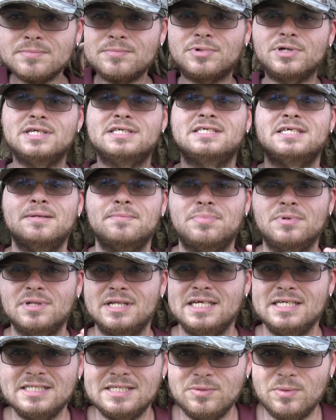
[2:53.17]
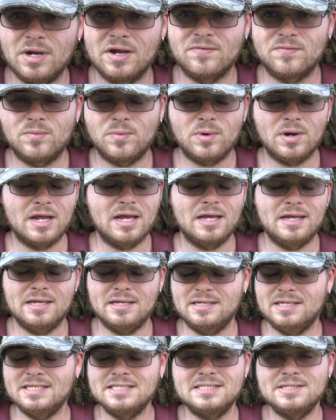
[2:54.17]
Pretty simple, easy way
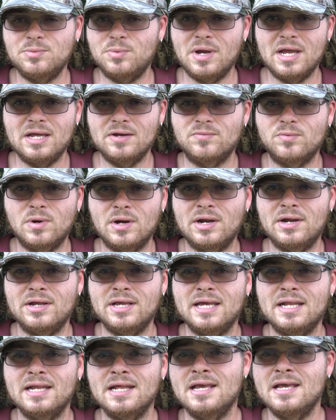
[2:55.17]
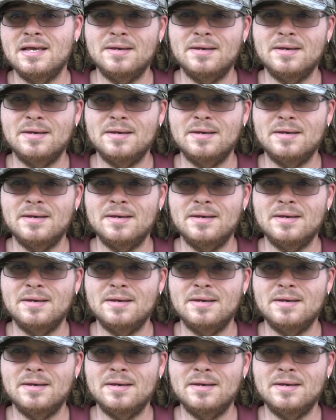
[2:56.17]
of wearing it,